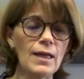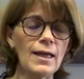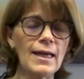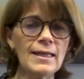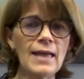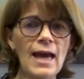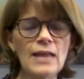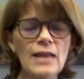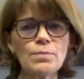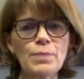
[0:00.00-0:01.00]
it
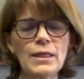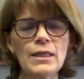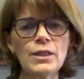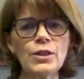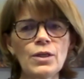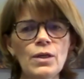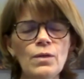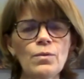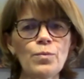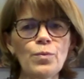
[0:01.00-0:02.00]
has been,
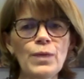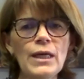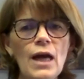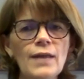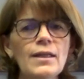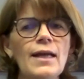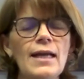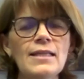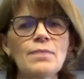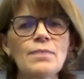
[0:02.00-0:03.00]
we
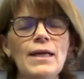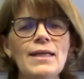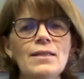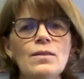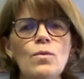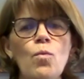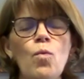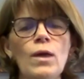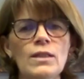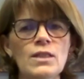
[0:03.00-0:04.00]
underestimate
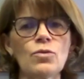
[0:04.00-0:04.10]
what